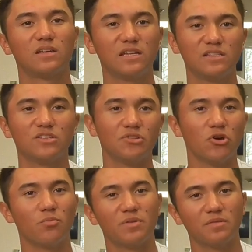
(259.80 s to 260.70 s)
into the
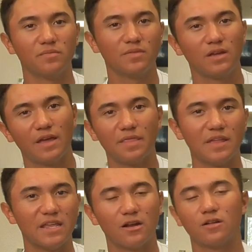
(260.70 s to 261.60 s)
open and
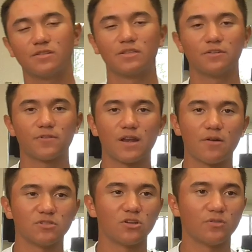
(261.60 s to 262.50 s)
then hit onto the green. I
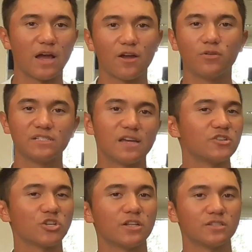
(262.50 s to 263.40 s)
always had
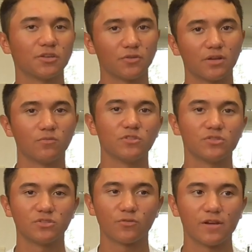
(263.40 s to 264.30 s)
a shot to the green, which
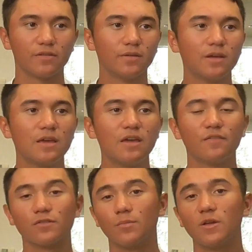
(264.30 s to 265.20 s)
is great
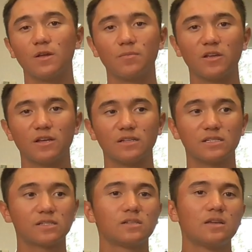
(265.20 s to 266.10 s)
for me
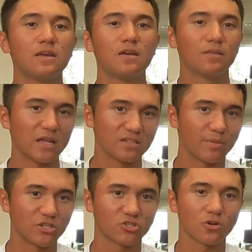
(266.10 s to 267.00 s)
because that's
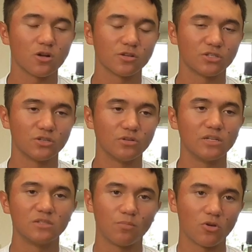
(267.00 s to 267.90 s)
my strong suit,
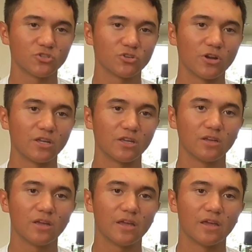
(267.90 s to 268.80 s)
is ball
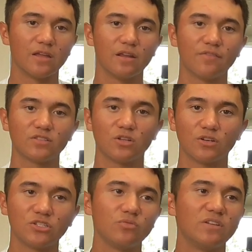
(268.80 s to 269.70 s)
striking, and if, as
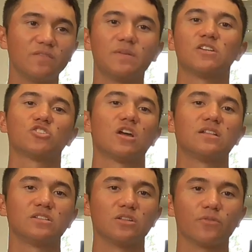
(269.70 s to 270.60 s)
long as you give me a
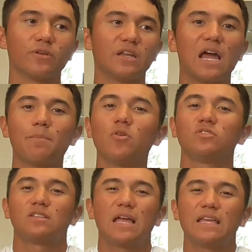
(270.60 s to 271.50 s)
shot to the green, I
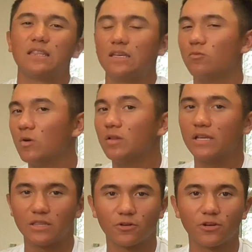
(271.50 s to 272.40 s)
most likely will
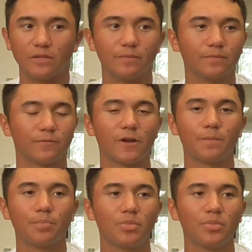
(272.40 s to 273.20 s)
hit the green, right?